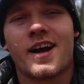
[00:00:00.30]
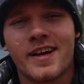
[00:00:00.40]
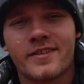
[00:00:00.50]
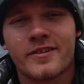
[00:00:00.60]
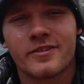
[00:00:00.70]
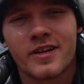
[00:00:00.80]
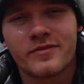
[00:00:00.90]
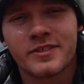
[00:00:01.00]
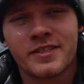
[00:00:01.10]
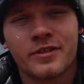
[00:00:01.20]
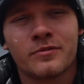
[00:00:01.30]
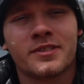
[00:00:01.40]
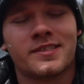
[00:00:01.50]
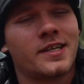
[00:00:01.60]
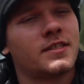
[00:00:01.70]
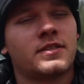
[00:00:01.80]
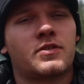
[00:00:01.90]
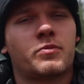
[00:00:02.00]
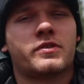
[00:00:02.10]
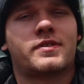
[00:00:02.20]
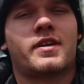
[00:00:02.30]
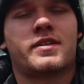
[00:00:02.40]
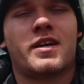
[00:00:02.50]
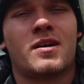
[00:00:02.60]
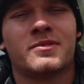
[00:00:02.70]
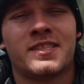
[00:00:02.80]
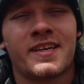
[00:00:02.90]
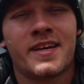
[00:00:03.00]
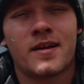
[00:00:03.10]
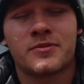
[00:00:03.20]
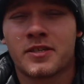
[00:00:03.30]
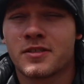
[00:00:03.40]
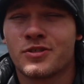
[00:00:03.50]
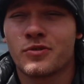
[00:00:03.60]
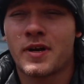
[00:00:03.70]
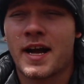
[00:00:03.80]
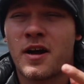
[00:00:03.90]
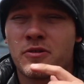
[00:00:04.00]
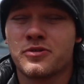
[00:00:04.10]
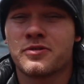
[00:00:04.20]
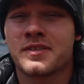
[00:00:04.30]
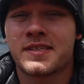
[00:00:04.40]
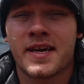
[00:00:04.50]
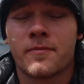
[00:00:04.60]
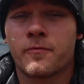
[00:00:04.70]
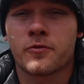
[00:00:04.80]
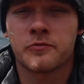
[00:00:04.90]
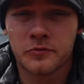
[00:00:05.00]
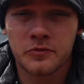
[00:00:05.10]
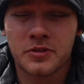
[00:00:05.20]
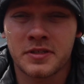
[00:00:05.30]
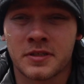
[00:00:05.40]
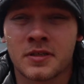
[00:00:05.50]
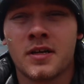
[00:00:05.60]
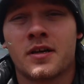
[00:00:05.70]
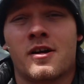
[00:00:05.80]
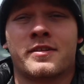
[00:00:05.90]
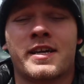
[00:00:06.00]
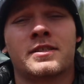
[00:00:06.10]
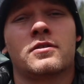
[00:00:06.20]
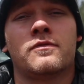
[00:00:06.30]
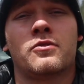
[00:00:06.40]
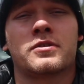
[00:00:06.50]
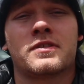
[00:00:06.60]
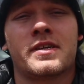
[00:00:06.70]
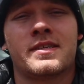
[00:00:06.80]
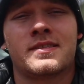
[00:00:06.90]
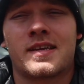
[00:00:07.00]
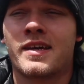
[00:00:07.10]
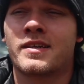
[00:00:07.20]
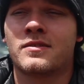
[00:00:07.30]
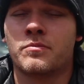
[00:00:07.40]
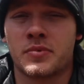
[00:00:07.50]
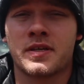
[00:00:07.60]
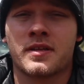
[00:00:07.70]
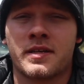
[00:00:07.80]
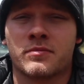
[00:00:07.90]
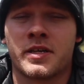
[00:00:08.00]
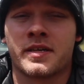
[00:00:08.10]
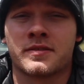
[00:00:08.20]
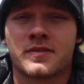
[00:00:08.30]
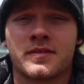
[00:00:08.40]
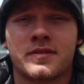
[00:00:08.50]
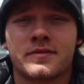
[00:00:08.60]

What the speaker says: Hi there, Donovan here with Dispersed.com, and today I'm telling you how you can camp for free on National Forest lands and BLM lands.